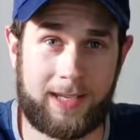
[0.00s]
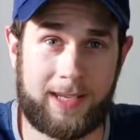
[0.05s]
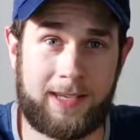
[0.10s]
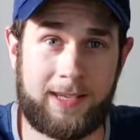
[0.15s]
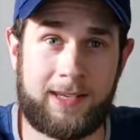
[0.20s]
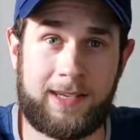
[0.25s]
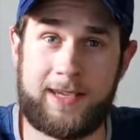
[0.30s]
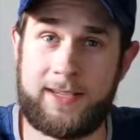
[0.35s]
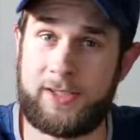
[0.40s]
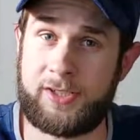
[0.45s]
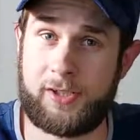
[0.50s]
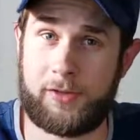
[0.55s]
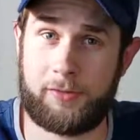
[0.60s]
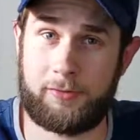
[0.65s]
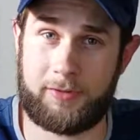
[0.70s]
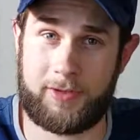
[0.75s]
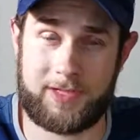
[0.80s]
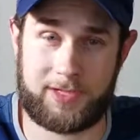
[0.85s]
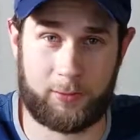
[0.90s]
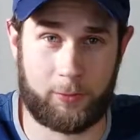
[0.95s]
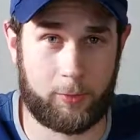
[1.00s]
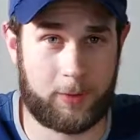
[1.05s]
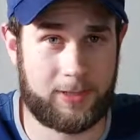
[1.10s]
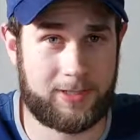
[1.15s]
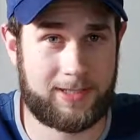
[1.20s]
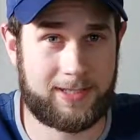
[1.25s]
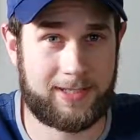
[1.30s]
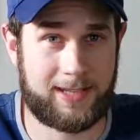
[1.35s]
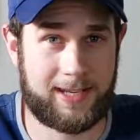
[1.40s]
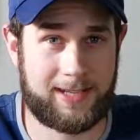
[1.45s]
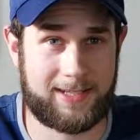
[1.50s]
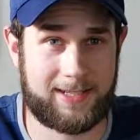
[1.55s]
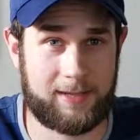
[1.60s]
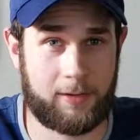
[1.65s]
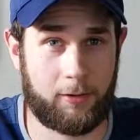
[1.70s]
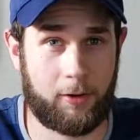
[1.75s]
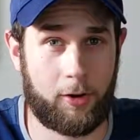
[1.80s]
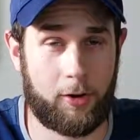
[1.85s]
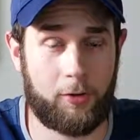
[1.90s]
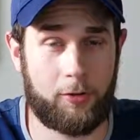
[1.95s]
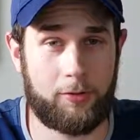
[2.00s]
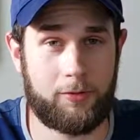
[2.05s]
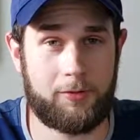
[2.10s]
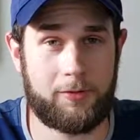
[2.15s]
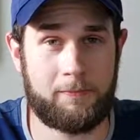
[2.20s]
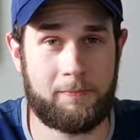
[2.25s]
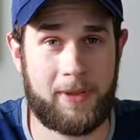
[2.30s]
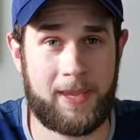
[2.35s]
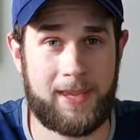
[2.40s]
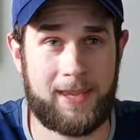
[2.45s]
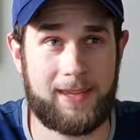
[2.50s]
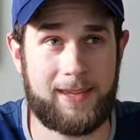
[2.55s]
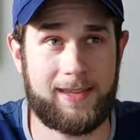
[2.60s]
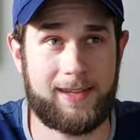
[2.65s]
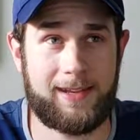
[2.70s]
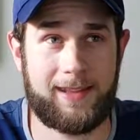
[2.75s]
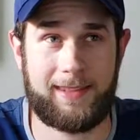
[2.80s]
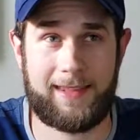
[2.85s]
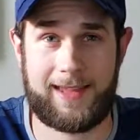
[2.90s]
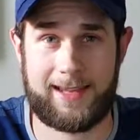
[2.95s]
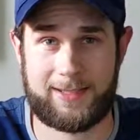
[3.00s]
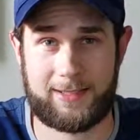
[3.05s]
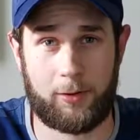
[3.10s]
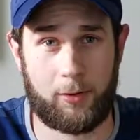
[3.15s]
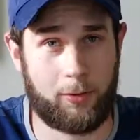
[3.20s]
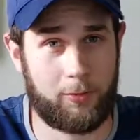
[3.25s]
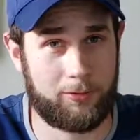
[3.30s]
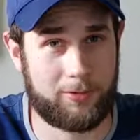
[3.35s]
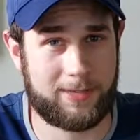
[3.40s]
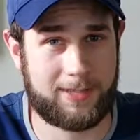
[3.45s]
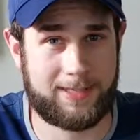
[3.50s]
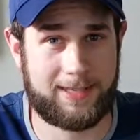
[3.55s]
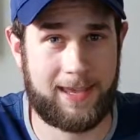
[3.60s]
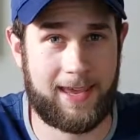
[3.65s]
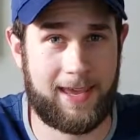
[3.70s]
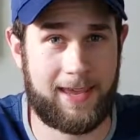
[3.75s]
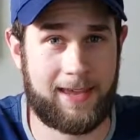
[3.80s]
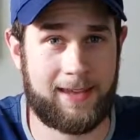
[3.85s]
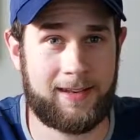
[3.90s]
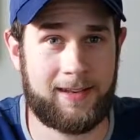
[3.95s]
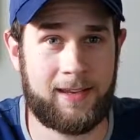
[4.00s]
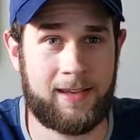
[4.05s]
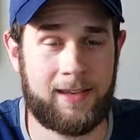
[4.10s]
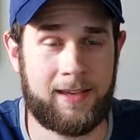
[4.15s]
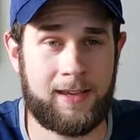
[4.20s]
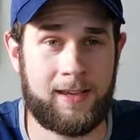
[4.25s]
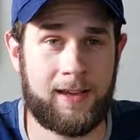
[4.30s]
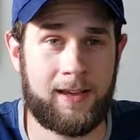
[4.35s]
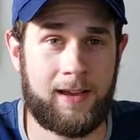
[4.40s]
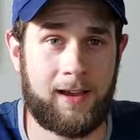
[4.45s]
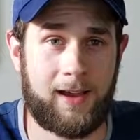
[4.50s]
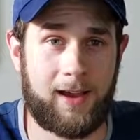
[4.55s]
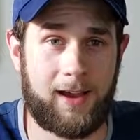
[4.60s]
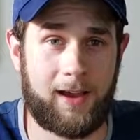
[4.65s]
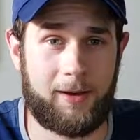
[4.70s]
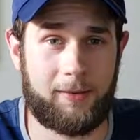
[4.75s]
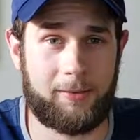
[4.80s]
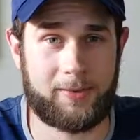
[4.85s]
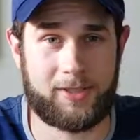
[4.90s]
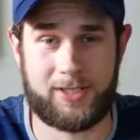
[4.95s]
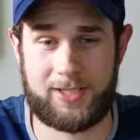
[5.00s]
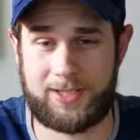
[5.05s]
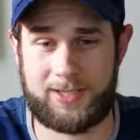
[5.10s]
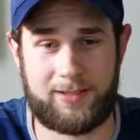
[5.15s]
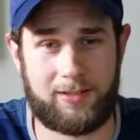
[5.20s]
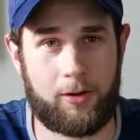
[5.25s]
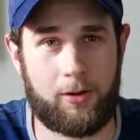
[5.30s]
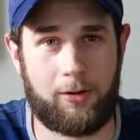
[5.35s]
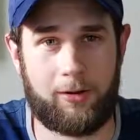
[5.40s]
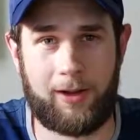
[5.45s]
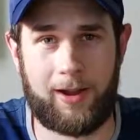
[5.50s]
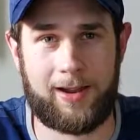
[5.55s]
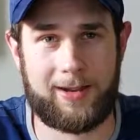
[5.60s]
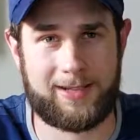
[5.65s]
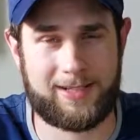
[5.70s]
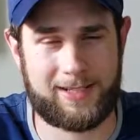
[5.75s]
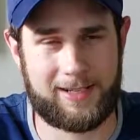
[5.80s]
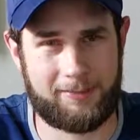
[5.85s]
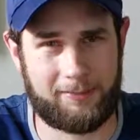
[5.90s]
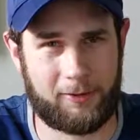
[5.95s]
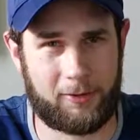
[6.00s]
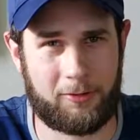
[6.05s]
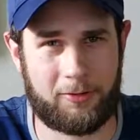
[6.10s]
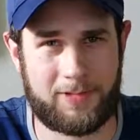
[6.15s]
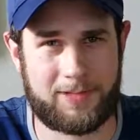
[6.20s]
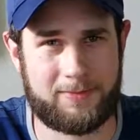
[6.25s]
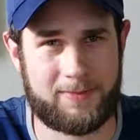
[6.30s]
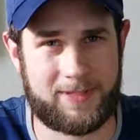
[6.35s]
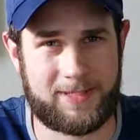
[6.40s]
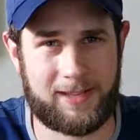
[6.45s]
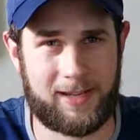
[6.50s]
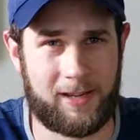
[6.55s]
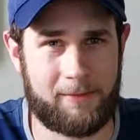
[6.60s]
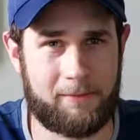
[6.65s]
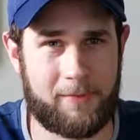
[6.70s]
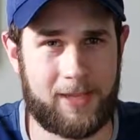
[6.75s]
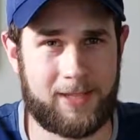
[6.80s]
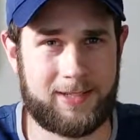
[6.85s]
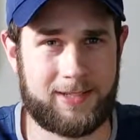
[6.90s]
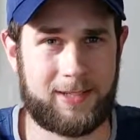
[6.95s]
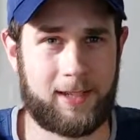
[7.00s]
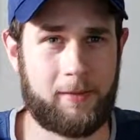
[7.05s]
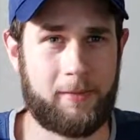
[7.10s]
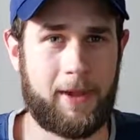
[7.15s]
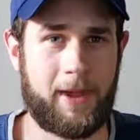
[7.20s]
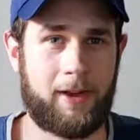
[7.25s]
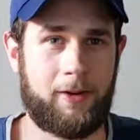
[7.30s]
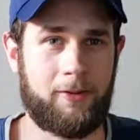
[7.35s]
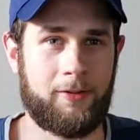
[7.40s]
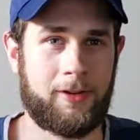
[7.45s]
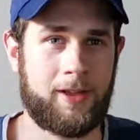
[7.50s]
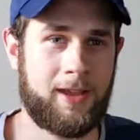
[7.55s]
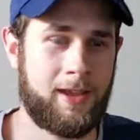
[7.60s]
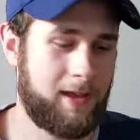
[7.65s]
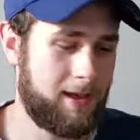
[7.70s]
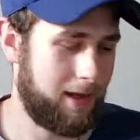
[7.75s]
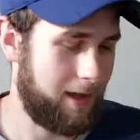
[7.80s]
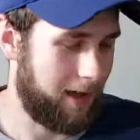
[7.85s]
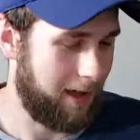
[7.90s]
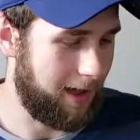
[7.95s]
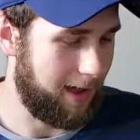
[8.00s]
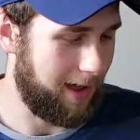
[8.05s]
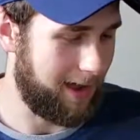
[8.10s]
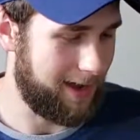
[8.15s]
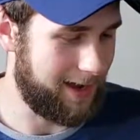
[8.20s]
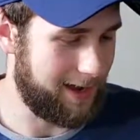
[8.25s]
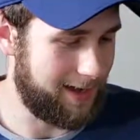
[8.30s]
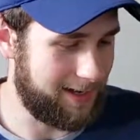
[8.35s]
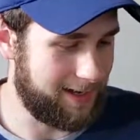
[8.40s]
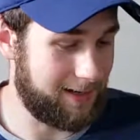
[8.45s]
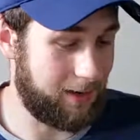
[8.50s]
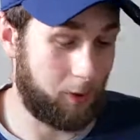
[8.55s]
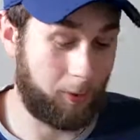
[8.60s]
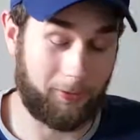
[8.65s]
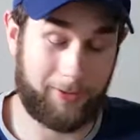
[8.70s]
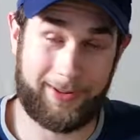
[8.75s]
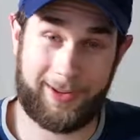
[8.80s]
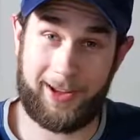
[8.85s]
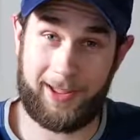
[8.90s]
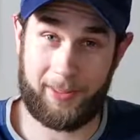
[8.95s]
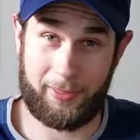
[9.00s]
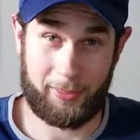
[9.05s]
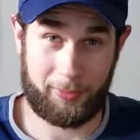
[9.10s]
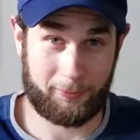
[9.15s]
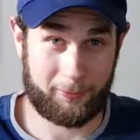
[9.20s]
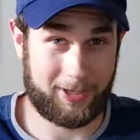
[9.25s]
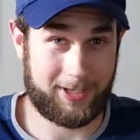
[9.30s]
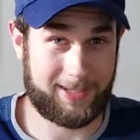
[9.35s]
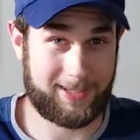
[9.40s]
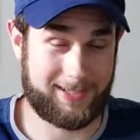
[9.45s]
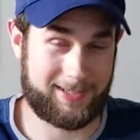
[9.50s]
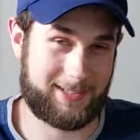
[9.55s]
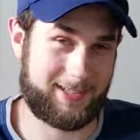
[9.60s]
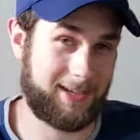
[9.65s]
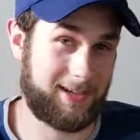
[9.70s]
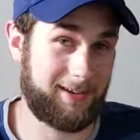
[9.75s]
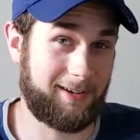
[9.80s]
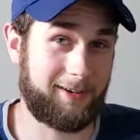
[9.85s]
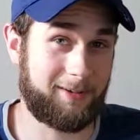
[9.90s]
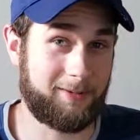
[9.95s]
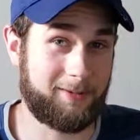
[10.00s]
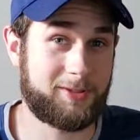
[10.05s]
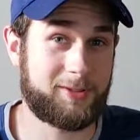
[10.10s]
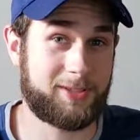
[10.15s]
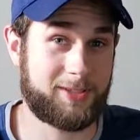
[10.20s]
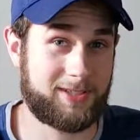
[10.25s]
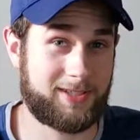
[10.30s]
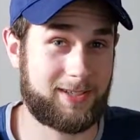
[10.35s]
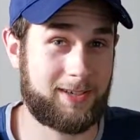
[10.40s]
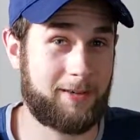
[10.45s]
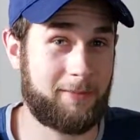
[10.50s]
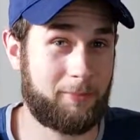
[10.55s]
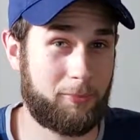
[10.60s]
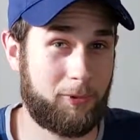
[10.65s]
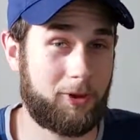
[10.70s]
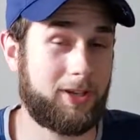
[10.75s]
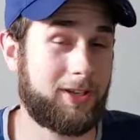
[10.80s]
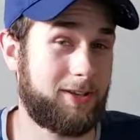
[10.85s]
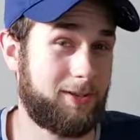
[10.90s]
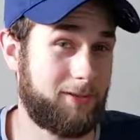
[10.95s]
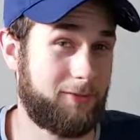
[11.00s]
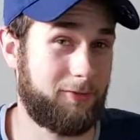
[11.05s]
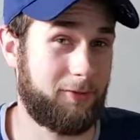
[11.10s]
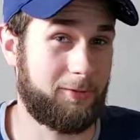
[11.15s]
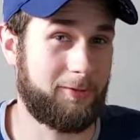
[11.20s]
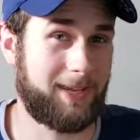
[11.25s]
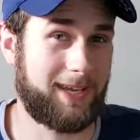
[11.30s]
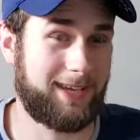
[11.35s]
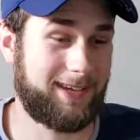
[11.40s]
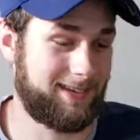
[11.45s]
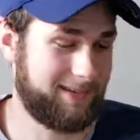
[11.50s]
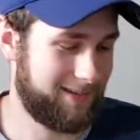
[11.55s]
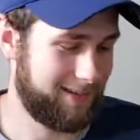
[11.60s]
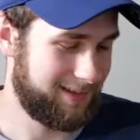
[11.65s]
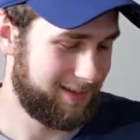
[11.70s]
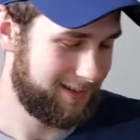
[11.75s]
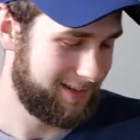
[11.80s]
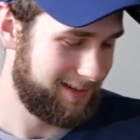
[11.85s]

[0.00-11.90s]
Each of the resorts gets their own pin, and that's a whole set. Just all kinds of different Christmas time pins come out. I only got 3 this year, which is pretty good for me.